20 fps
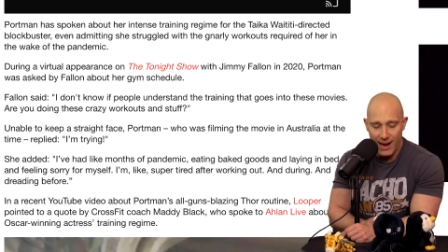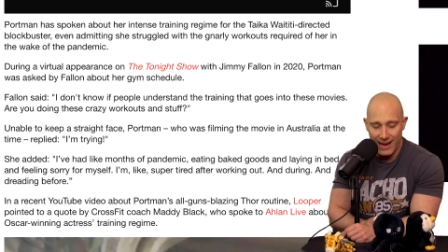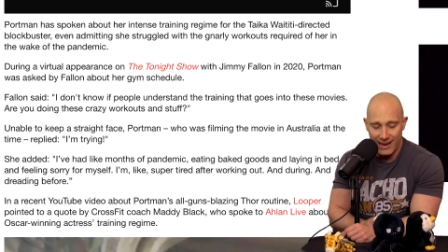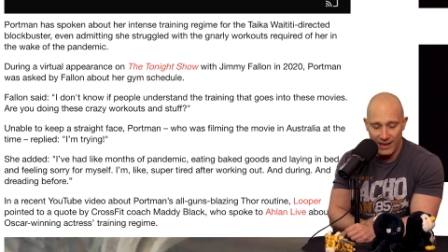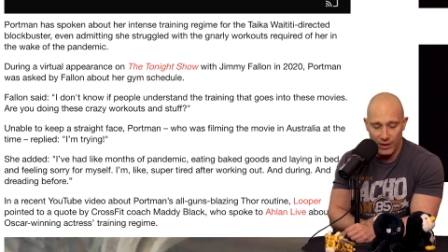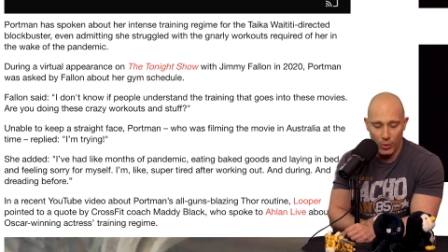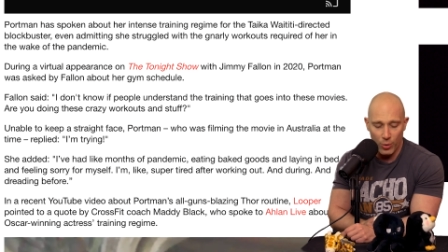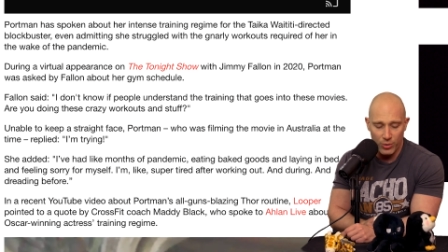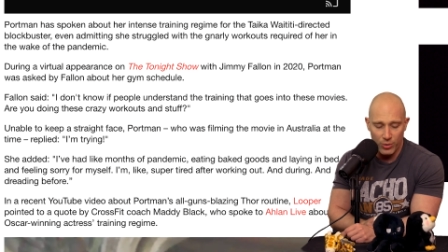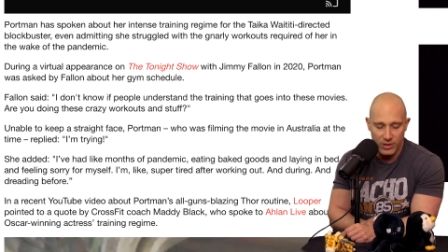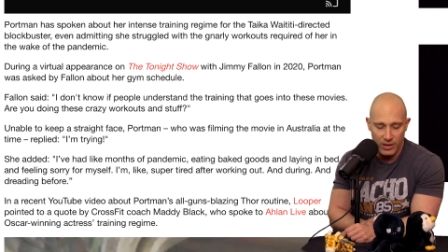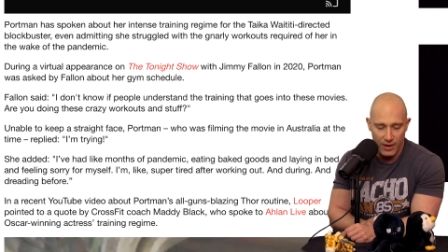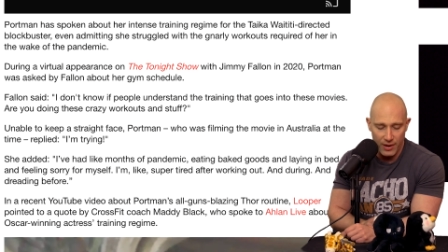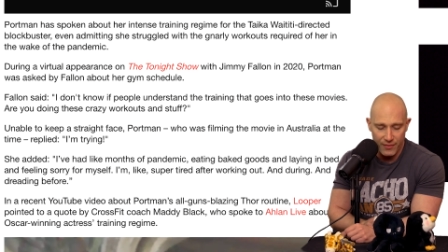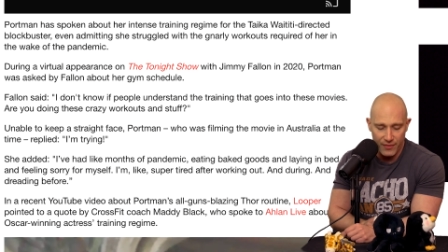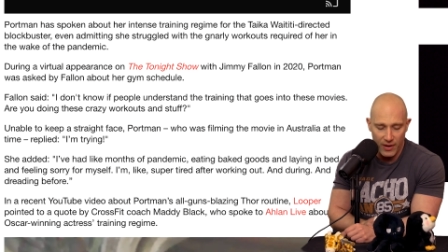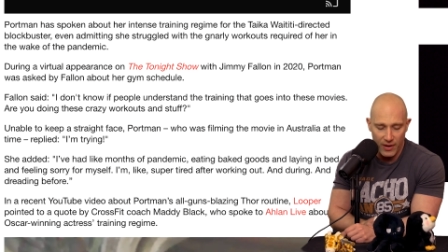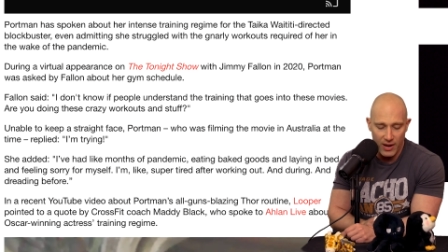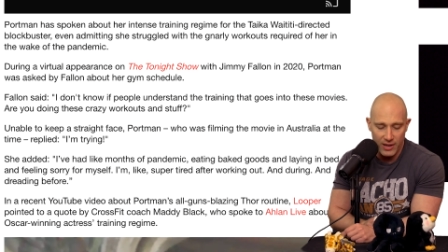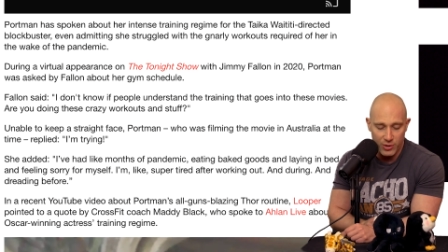And in
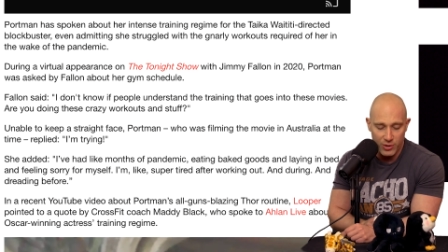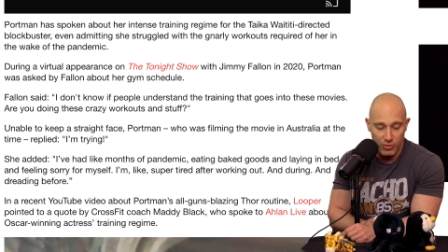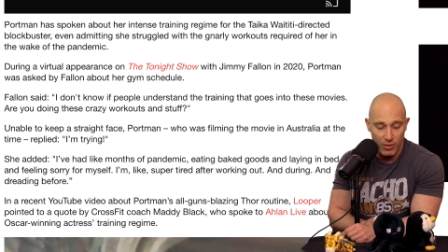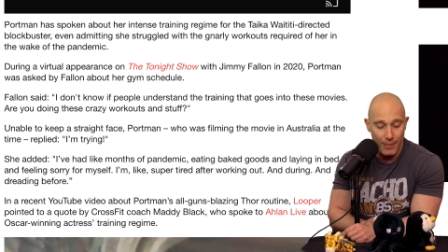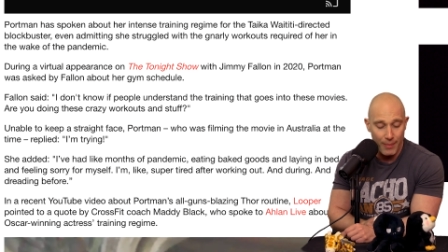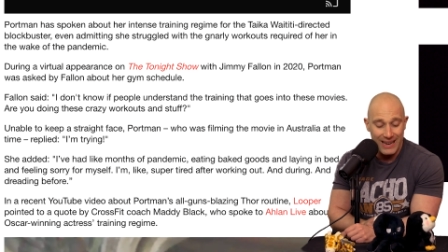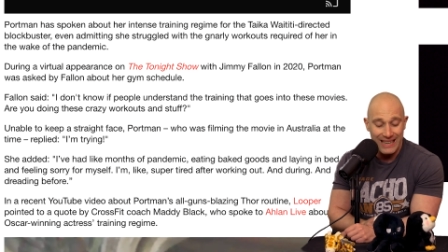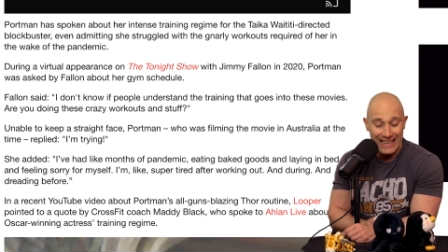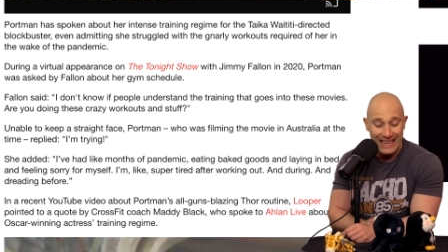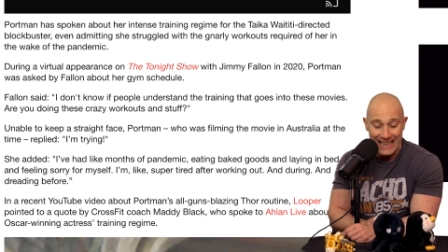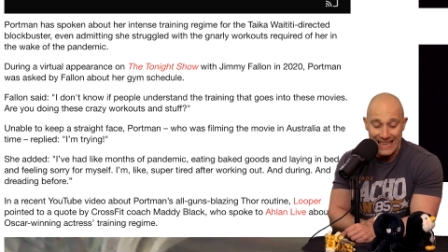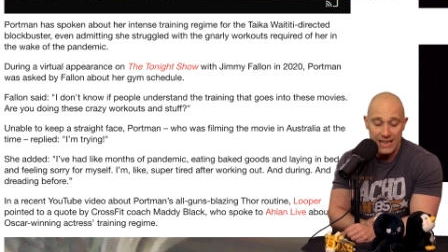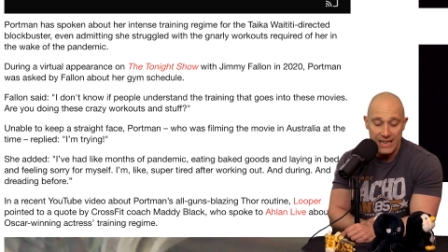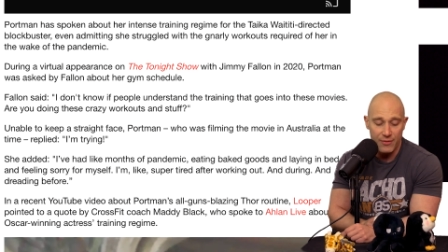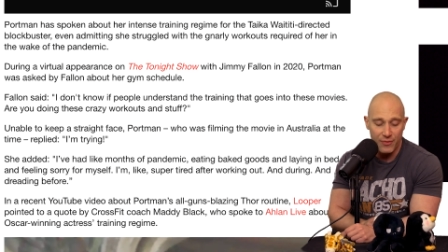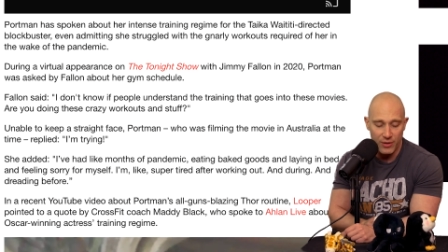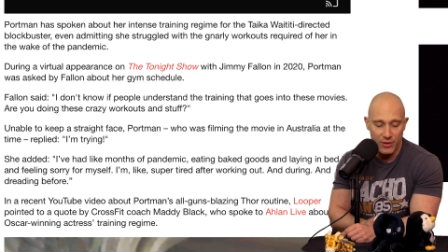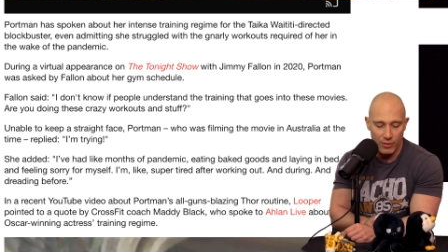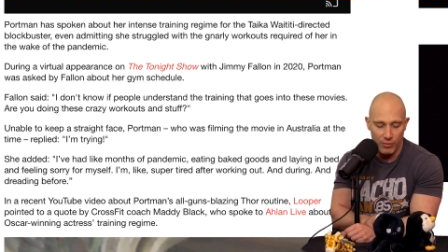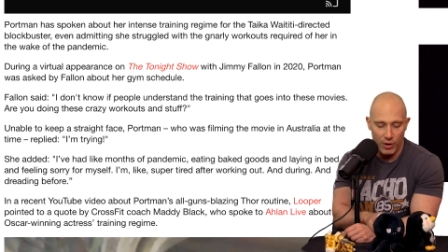order for her to remain
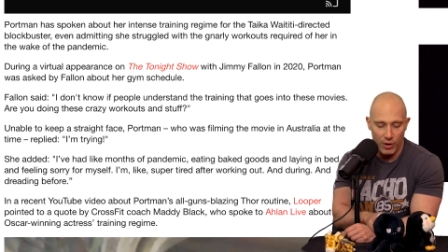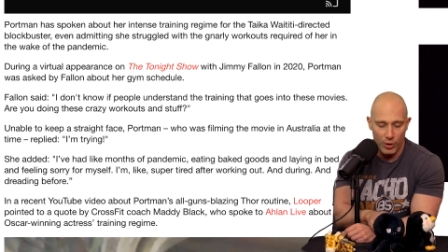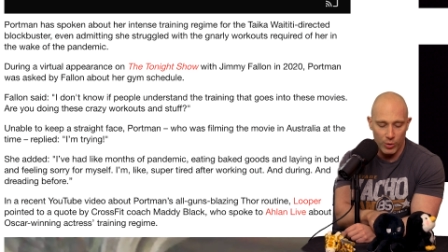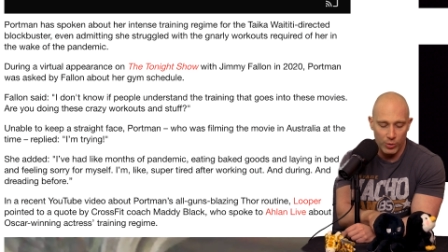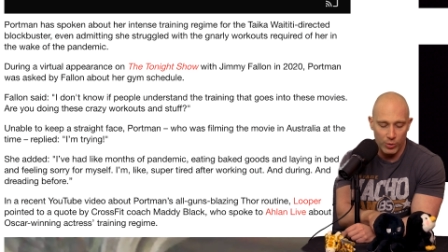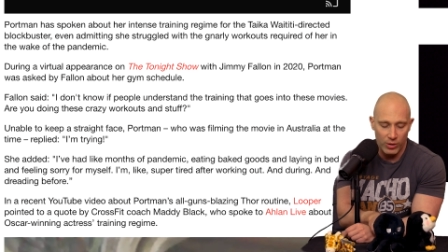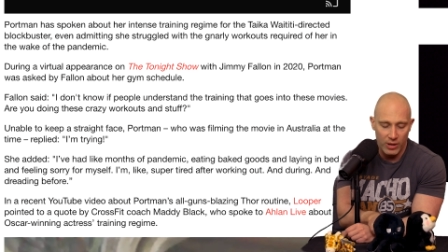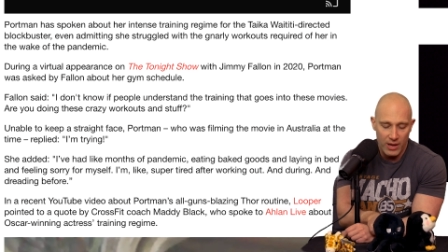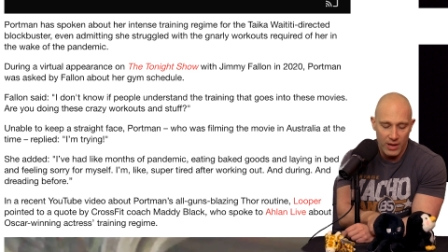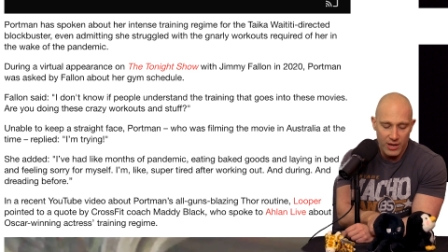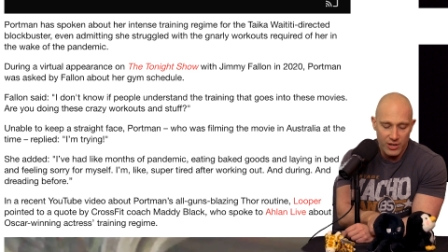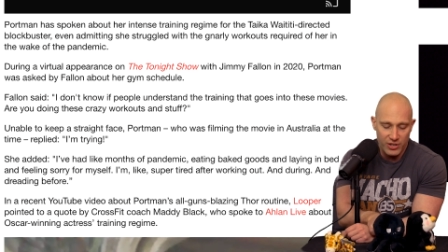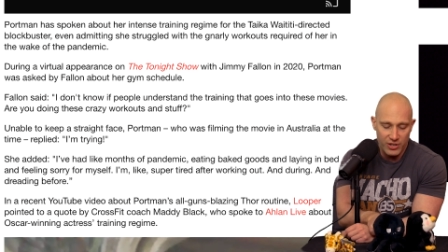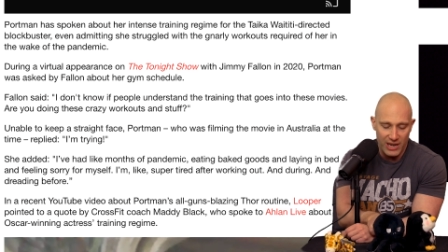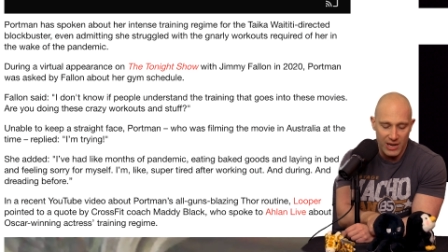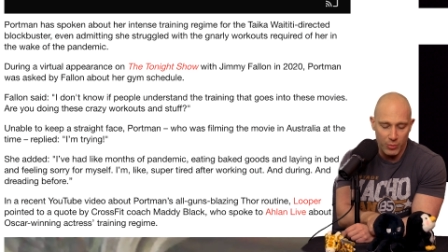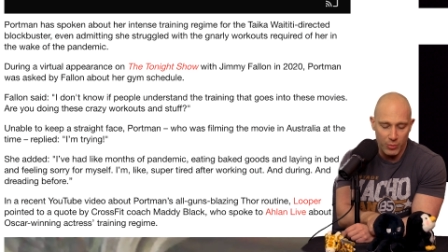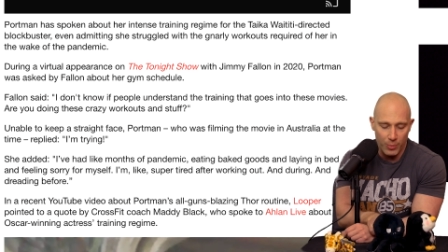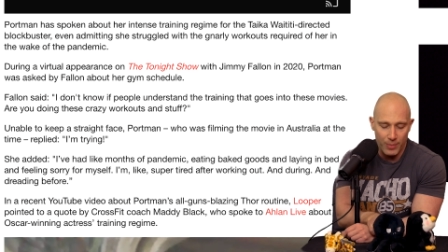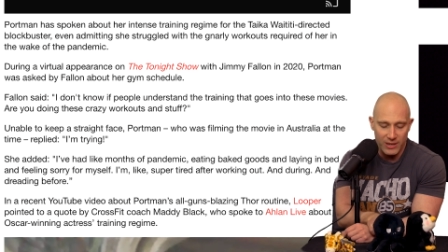lean for the role,
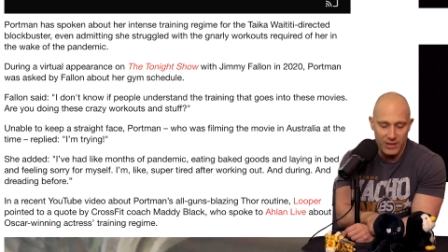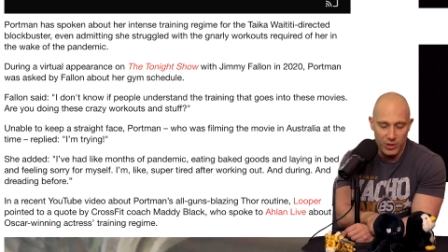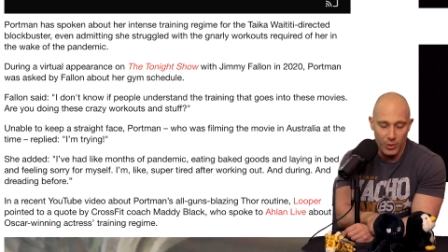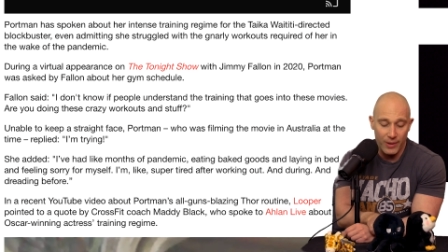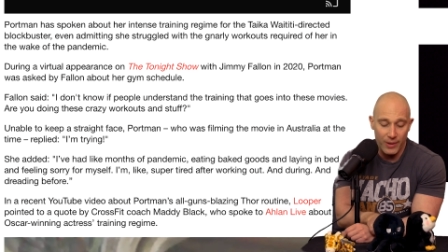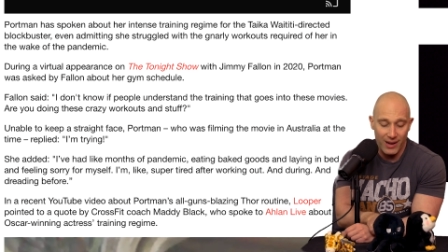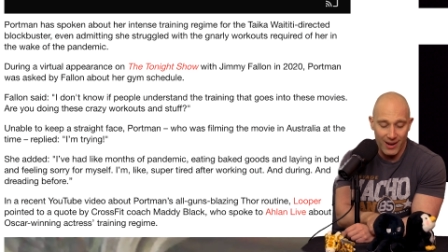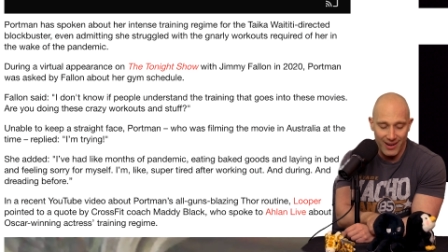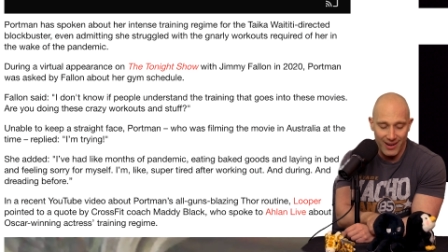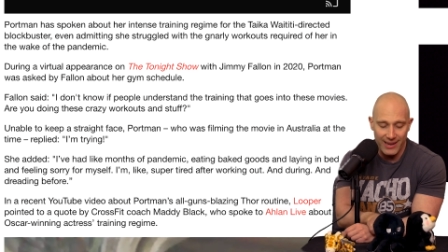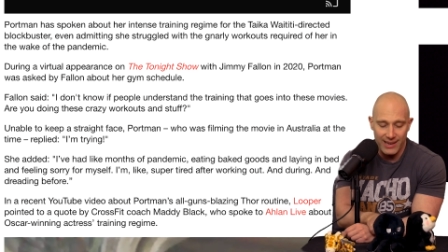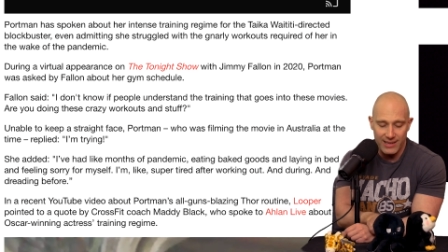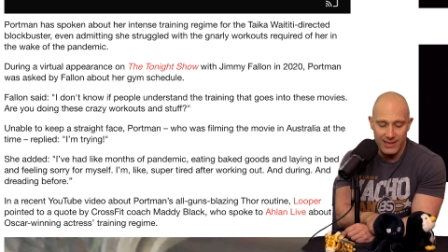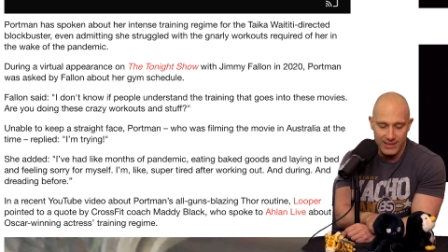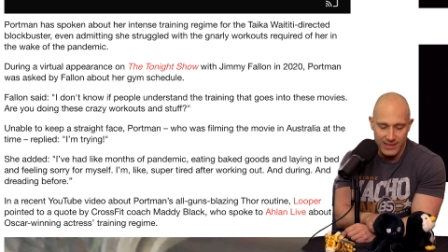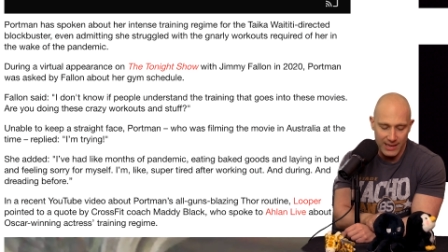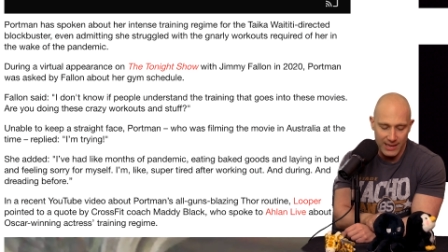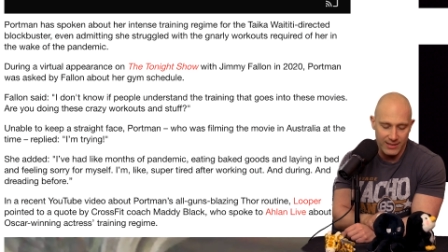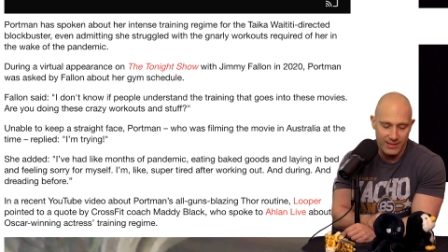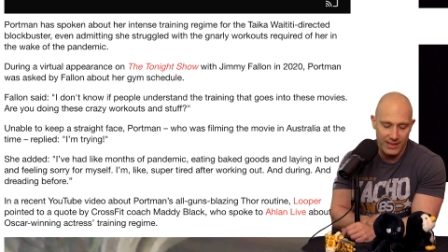she will be doing high
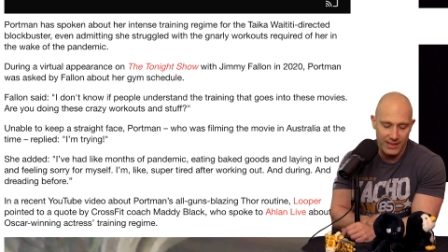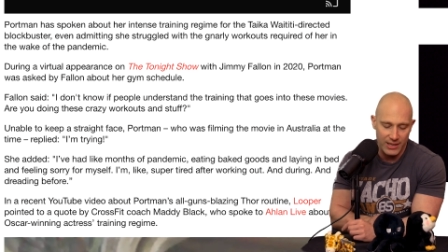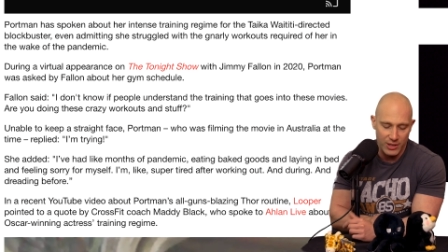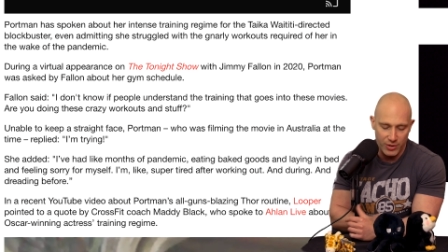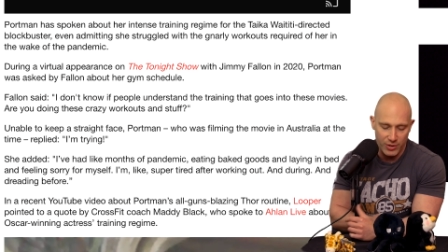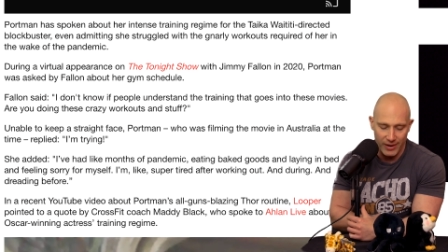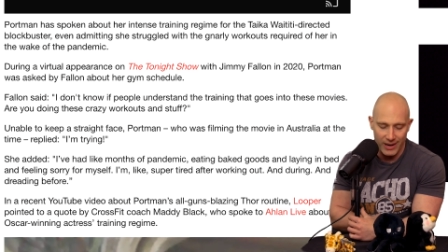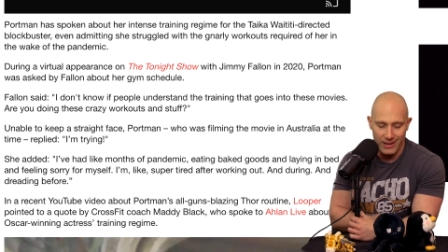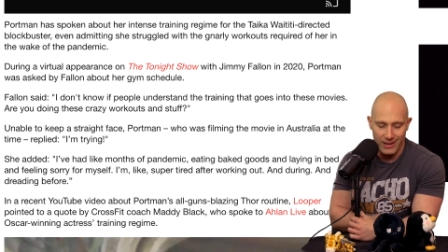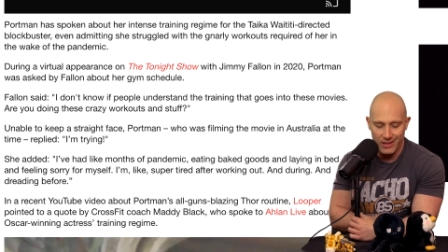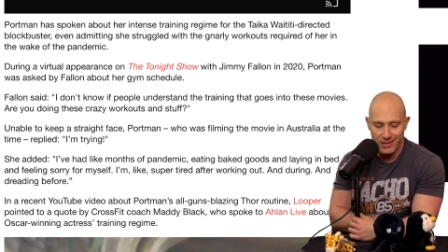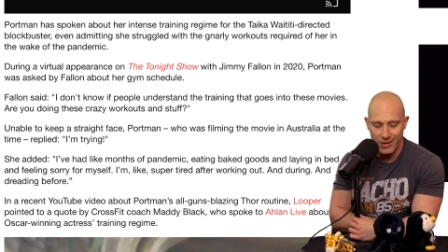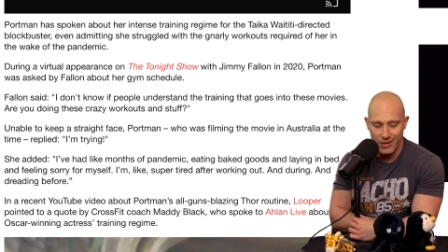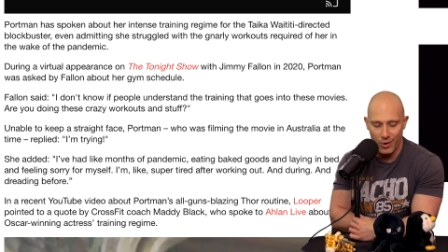intensity training.